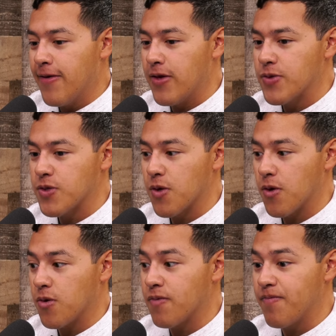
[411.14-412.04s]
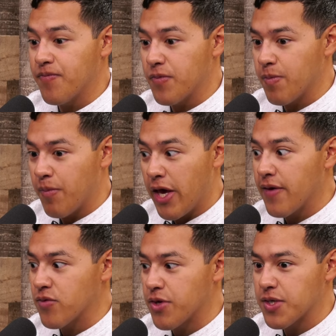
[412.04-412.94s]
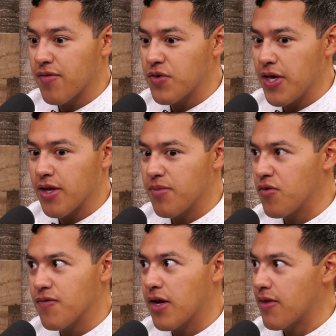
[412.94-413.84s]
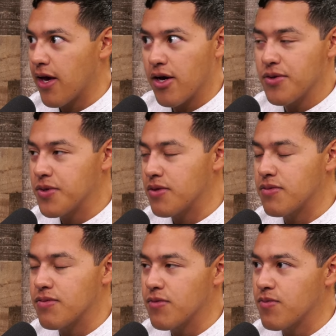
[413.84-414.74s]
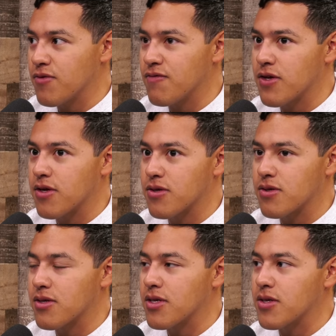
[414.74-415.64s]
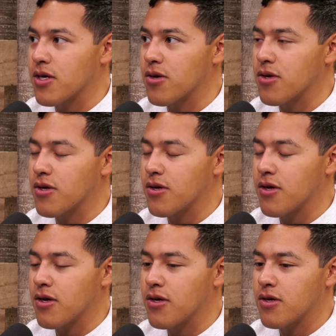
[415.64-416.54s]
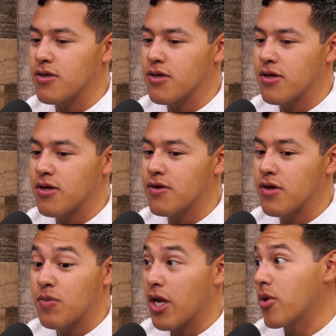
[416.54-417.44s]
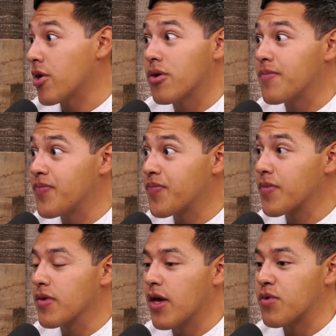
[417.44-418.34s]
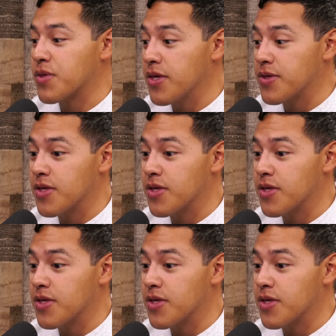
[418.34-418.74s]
And so May of 2017, I moved out of the house and moved here to the D.C. area, and I've been out here ever since.